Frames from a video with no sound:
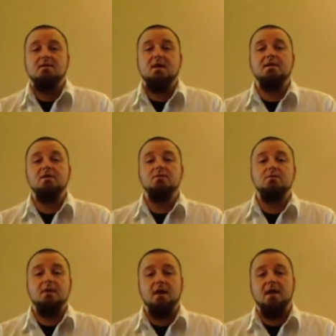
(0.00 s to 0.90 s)
Thank
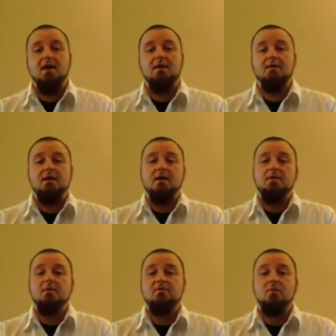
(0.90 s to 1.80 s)
you, and
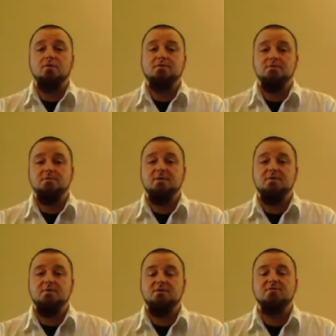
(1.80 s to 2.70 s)
look forward to
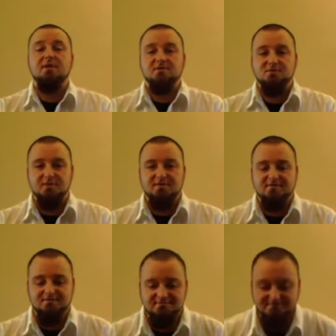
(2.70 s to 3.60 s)
speaking with you next week.